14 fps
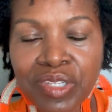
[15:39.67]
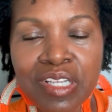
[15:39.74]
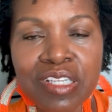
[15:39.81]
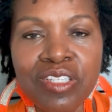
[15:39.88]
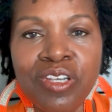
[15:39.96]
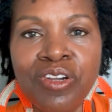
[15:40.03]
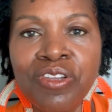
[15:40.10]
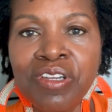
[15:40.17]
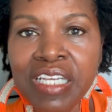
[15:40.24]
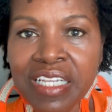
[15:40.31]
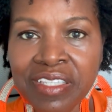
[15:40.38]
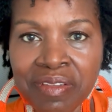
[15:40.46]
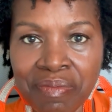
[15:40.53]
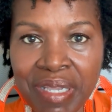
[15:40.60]
So you
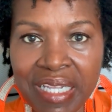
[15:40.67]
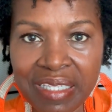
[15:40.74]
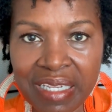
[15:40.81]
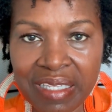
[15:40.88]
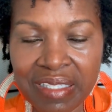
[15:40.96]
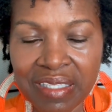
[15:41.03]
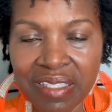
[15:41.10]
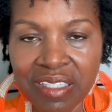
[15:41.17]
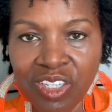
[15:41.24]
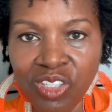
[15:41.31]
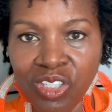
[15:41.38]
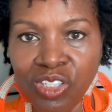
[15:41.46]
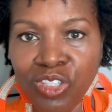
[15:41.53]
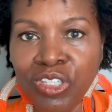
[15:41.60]
need to make these
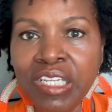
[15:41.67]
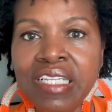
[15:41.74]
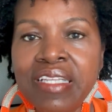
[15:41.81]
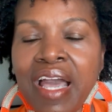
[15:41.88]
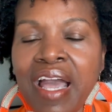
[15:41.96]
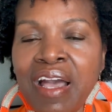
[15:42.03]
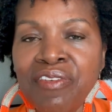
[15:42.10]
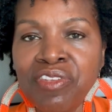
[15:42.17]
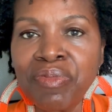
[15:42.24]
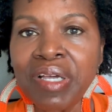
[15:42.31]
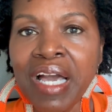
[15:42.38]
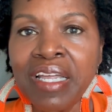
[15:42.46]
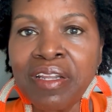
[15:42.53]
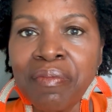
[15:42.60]
decisions. You need to have some
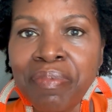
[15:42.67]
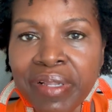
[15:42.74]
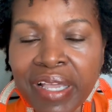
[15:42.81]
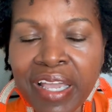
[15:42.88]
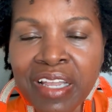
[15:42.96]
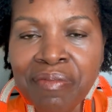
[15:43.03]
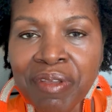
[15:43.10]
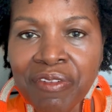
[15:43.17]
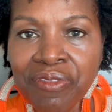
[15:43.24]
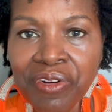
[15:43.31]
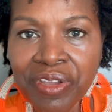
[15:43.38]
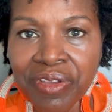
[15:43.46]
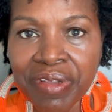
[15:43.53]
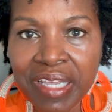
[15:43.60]
kind of plan
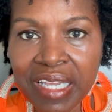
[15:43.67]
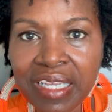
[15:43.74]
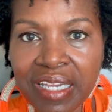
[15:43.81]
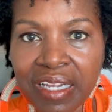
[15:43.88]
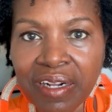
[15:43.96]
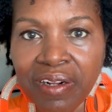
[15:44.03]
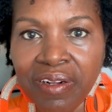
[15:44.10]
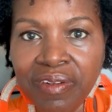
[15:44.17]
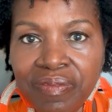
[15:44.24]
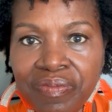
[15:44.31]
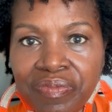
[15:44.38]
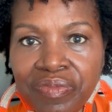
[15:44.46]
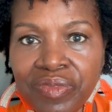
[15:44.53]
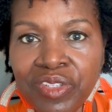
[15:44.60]
before you get here.
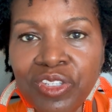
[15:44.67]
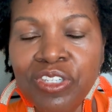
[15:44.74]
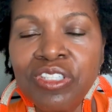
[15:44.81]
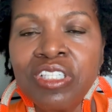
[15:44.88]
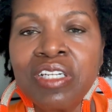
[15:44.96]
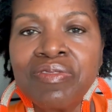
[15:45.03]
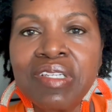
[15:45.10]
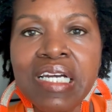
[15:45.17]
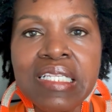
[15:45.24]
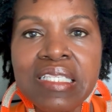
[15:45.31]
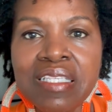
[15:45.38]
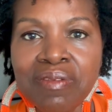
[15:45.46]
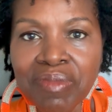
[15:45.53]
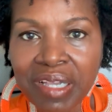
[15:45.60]
You should have done
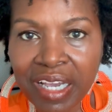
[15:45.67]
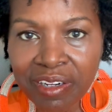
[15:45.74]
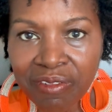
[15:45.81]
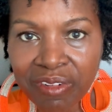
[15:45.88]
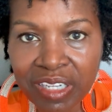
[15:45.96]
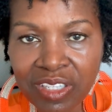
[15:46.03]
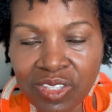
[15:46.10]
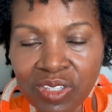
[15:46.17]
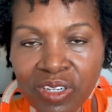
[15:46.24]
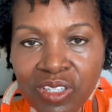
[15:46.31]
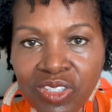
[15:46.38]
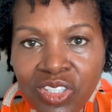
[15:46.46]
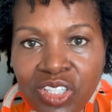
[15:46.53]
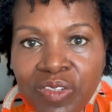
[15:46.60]
some kind of
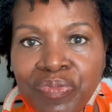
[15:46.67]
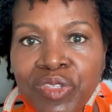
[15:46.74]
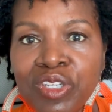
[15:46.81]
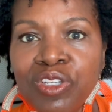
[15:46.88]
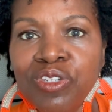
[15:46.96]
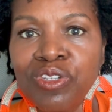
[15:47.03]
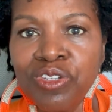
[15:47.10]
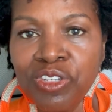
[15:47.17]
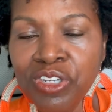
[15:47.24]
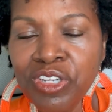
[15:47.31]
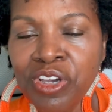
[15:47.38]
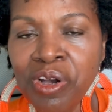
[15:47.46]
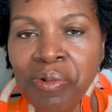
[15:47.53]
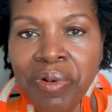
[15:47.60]
research. You
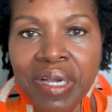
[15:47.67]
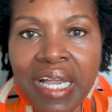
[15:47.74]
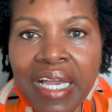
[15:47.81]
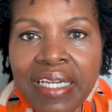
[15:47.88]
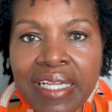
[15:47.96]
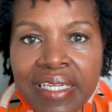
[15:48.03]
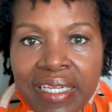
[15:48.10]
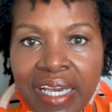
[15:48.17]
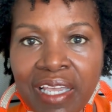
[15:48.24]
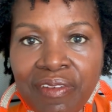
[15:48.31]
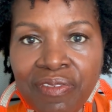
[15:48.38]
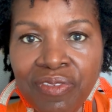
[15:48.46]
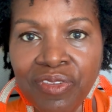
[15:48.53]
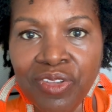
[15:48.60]
know what kind of life
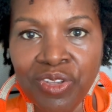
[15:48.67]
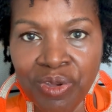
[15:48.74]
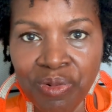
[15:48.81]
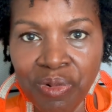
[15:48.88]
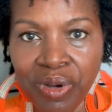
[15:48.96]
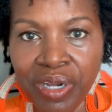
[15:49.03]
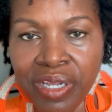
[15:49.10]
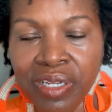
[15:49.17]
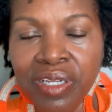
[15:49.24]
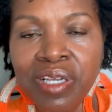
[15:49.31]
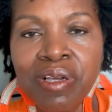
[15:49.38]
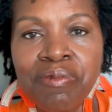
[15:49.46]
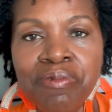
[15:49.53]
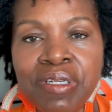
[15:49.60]
you want,
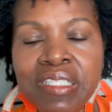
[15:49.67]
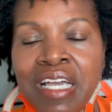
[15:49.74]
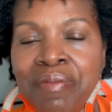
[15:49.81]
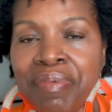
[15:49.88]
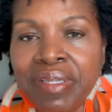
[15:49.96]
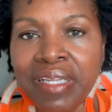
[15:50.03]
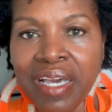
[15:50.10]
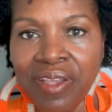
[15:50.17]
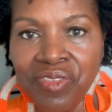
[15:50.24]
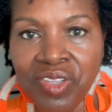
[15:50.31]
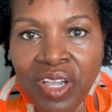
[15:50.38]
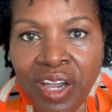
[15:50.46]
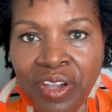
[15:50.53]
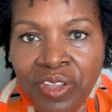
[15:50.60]
what type of
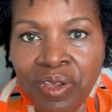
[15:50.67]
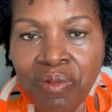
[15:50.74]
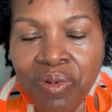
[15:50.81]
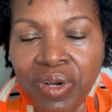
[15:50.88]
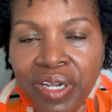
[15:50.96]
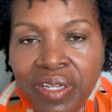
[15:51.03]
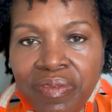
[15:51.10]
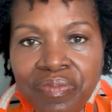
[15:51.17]
lifestyle you want.